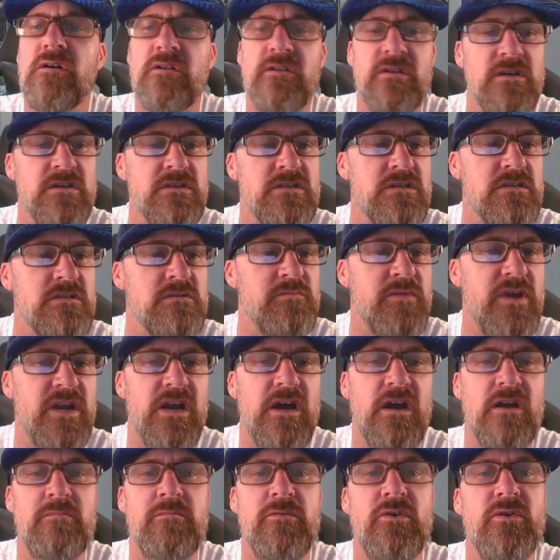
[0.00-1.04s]
This is made
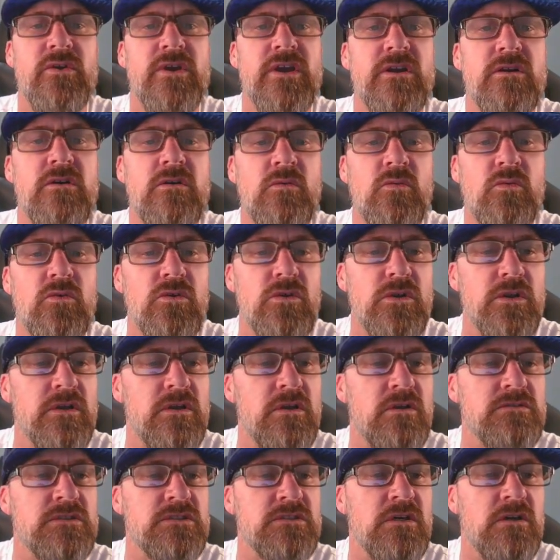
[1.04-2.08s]
out of merino wool
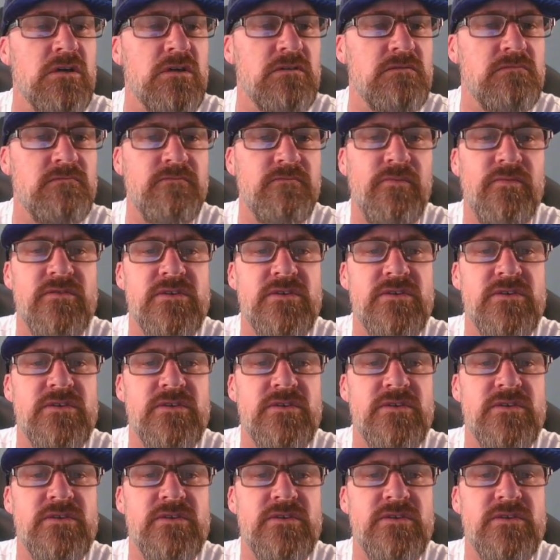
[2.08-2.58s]
also.